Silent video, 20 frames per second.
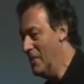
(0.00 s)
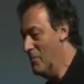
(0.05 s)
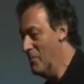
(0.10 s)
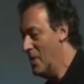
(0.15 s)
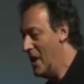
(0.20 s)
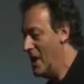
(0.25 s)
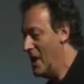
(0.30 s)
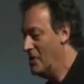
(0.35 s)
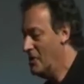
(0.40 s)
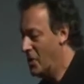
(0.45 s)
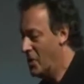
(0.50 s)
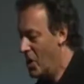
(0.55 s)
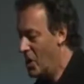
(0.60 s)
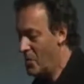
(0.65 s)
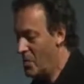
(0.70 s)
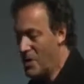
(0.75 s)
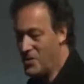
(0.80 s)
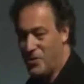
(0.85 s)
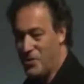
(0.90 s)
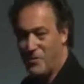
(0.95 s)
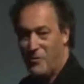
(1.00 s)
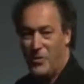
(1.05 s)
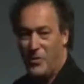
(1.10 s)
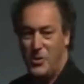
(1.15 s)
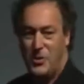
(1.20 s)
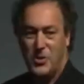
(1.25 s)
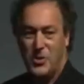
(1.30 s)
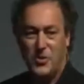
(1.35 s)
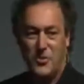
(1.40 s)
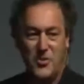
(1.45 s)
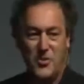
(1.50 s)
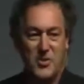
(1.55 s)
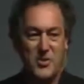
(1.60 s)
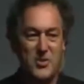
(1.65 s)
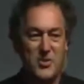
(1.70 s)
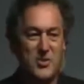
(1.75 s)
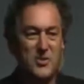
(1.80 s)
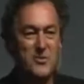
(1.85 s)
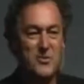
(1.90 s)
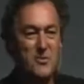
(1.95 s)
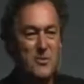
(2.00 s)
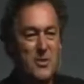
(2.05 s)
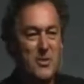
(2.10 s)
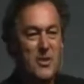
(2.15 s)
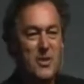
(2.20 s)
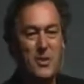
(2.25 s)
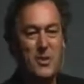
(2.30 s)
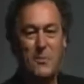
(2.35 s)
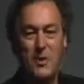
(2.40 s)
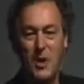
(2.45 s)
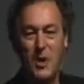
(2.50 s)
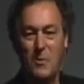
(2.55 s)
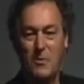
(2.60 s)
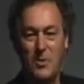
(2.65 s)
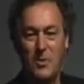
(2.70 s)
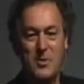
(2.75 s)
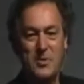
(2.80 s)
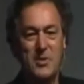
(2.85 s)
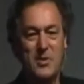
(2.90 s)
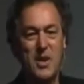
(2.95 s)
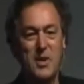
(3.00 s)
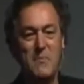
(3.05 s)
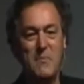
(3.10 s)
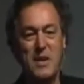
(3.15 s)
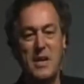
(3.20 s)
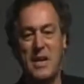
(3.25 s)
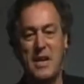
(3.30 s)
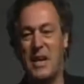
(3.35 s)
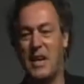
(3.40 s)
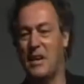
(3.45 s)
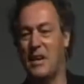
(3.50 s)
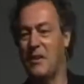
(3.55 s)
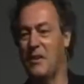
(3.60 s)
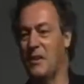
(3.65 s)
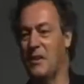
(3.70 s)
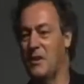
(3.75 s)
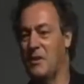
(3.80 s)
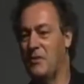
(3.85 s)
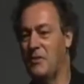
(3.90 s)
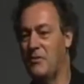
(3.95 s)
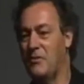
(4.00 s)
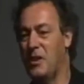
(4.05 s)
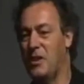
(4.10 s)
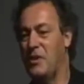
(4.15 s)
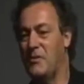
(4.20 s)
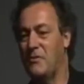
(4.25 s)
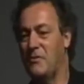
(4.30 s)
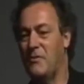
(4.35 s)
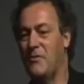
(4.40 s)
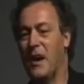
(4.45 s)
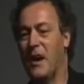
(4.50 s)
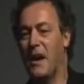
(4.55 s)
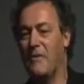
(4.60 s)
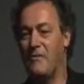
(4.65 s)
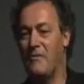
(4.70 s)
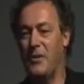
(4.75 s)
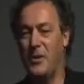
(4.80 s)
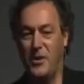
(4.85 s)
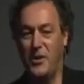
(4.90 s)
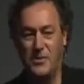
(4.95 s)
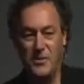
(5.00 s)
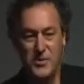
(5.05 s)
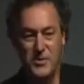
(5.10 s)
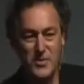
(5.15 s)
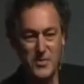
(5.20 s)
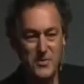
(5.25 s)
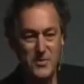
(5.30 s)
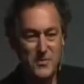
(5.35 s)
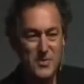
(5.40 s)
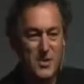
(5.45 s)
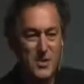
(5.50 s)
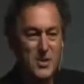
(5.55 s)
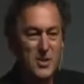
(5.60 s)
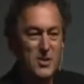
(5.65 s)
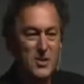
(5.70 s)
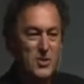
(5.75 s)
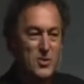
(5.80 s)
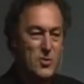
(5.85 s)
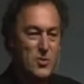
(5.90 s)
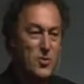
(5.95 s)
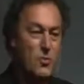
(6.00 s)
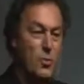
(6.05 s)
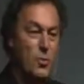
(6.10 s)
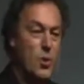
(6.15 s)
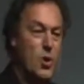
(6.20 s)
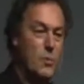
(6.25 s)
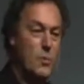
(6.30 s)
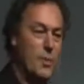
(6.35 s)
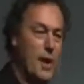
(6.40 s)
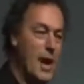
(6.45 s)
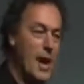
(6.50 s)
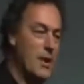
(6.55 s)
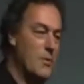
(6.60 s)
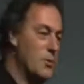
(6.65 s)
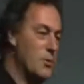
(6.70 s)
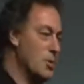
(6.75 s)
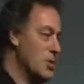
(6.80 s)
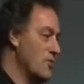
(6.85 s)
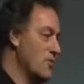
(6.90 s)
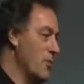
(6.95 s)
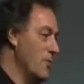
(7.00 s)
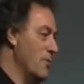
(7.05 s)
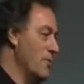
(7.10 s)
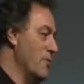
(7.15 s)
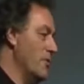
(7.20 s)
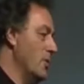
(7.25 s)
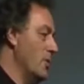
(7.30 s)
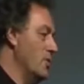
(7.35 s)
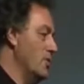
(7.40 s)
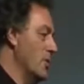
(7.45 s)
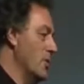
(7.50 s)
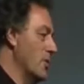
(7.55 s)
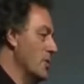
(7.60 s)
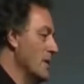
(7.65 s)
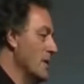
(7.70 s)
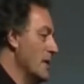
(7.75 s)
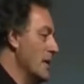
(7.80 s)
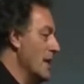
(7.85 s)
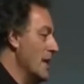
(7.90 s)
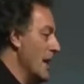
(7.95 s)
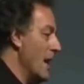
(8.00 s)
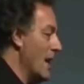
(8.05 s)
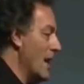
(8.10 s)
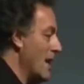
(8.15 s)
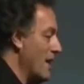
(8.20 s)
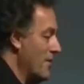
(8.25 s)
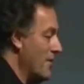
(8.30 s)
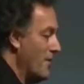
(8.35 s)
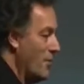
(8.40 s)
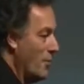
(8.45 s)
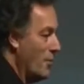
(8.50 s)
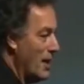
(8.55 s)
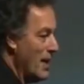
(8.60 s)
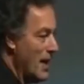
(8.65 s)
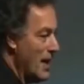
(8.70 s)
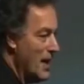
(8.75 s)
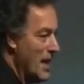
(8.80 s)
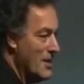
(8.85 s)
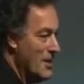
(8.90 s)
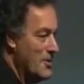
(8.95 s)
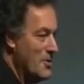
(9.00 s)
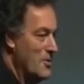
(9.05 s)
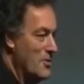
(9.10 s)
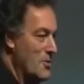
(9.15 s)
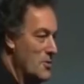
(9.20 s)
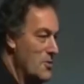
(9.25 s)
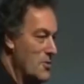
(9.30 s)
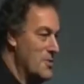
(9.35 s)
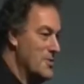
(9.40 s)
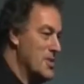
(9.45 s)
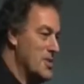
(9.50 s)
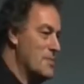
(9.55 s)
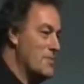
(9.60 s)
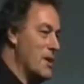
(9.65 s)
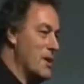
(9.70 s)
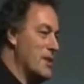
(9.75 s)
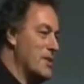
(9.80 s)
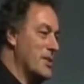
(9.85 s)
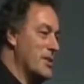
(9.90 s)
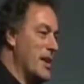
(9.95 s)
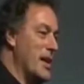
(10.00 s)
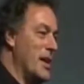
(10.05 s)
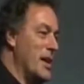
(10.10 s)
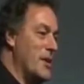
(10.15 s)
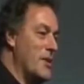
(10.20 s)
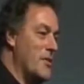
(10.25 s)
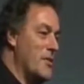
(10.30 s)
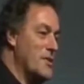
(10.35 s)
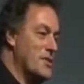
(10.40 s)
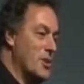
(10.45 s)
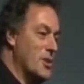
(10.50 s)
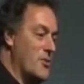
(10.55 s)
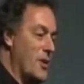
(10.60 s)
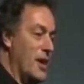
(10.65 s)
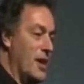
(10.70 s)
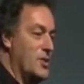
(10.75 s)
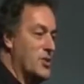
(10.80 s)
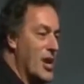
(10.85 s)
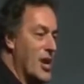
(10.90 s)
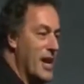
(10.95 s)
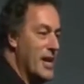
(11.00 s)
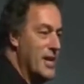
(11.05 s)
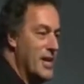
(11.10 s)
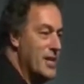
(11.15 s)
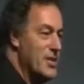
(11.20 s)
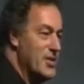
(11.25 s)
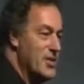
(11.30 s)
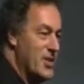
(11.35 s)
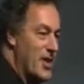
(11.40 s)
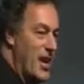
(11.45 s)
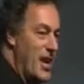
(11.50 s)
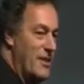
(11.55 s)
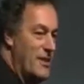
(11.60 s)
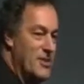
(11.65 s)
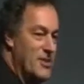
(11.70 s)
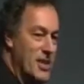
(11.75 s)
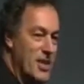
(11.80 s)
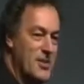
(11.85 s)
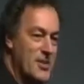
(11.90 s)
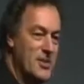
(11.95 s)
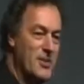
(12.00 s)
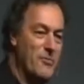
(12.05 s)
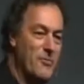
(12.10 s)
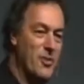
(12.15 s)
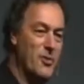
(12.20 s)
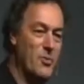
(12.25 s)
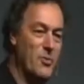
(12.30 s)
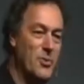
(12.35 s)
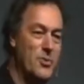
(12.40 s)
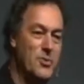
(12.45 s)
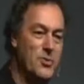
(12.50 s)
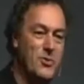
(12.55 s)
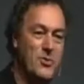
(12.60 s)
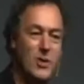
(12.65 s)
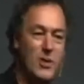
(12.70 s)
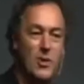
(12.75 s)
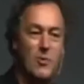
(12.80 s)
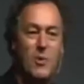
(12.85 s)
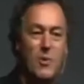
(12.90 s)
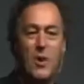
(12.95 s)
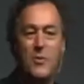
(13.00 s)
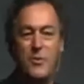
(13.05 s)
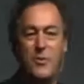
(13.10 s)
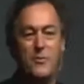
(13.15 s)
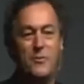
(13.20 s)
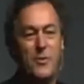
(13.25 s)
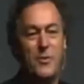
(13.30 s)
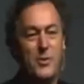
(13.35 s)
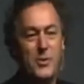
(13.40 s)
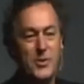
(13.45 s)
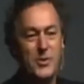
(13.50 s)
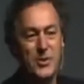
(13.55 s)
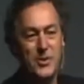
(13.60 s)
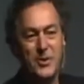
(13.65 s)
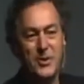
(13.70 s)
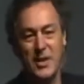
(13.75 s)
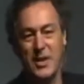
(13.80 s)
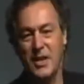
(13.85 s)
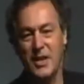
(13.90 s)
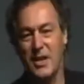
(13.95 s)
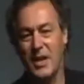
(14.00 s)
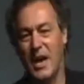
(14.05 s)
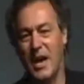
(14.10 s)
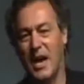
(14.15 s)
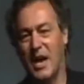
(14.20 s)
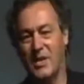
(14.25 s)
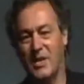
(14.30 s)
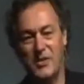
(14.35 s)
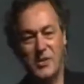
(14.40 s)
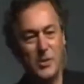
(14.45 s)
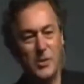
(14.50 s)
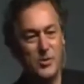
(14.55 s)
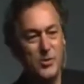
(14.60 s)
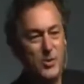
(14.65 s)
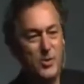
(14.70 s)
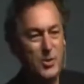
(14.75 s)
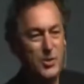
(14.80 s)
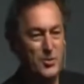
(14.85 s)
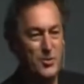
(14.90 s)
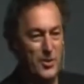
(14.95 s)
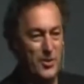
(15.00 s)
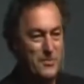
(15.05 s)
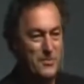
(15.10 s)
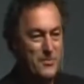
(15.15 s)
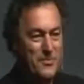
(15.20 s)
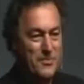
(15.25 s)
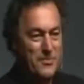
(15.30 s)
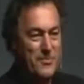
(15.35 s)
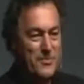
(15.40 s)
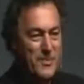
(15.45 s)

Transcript: My job as a futurist is to think about what's coming in 3 to 5 years. So to work backwards from the future. And the way I like to do this is by saying, you know, there's a great Chinese saying that says, if you want to know about the future, ask your children.